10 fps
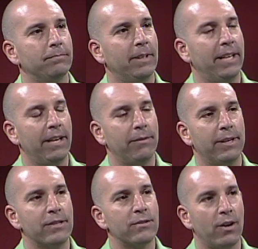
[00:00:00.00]
And I have a
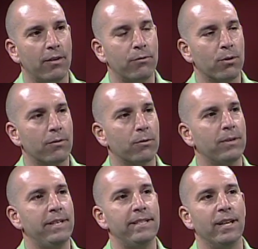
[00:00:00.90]
nice software for
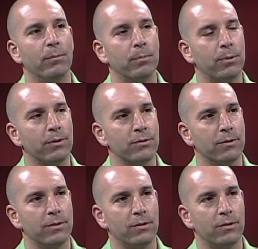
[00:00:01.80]
a detailed proposal.